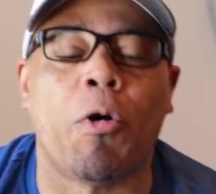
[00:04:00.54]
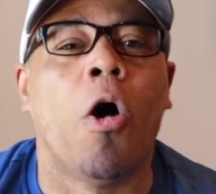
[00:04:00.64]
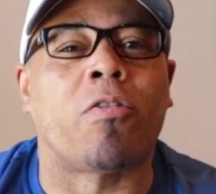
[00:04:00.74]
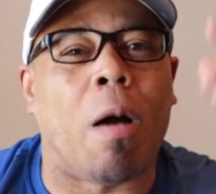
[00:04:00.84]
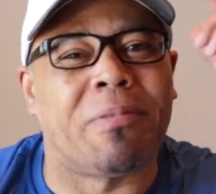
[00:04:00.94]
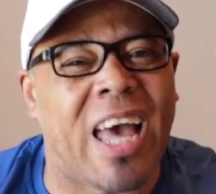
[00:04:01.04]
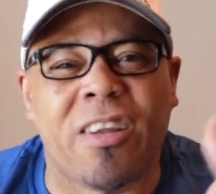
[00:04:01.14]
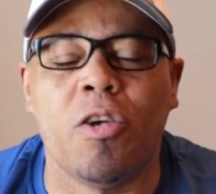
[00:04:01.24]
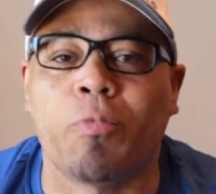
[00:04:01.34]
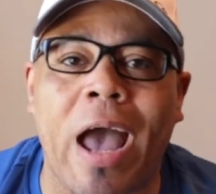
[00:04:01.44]
level. So I'm
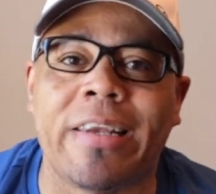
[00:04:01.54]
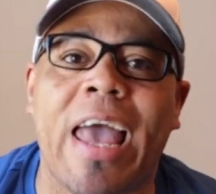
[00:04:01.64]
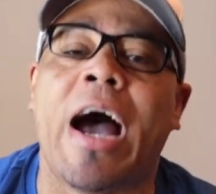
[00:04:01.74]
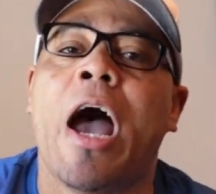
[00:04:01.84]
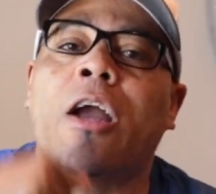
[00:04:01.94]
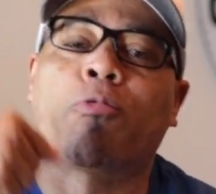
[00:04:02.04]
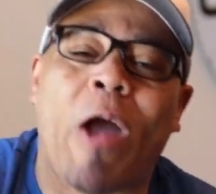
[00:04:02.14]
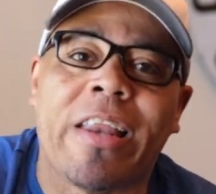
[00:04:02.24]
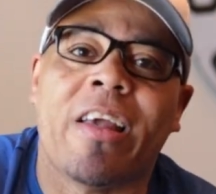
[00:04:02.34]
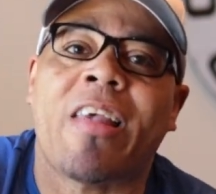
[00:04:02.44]
telling you right now,
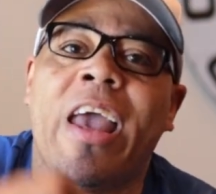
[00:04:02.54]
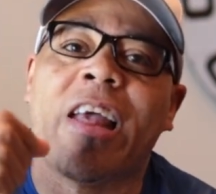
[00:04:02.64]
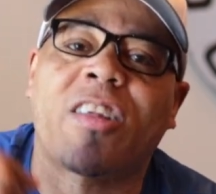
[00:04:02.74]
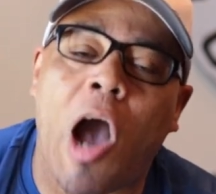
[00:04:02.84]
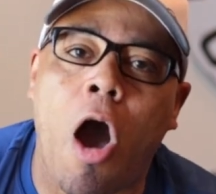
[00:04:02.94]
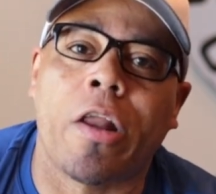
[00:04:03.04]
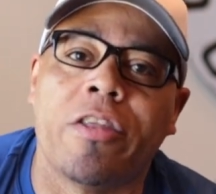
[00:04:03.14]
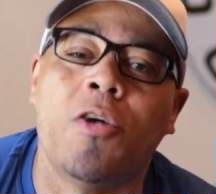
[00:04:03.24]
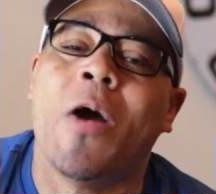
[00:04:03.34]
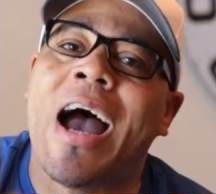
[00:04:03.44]
greatness is
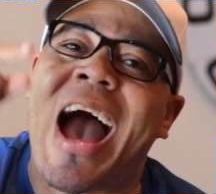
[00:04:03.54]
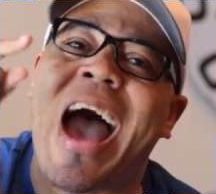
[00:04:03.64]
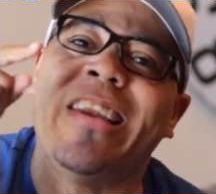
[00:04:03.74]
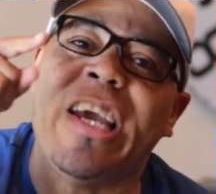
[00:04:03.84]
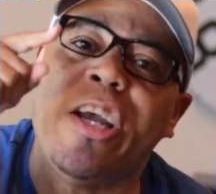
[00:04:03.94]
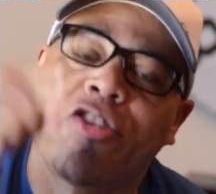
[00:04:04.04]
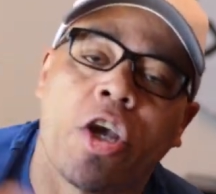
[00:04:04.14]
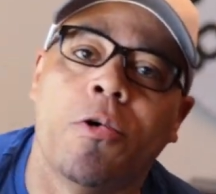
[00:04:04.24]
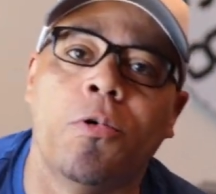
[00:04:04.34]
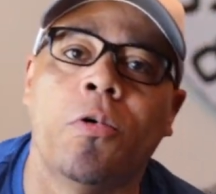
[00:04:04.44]
calling you. I
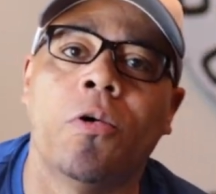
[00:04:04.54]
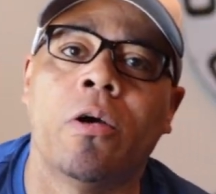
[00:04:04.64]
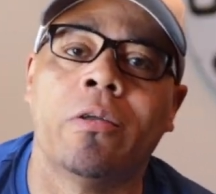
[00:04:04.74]
need you.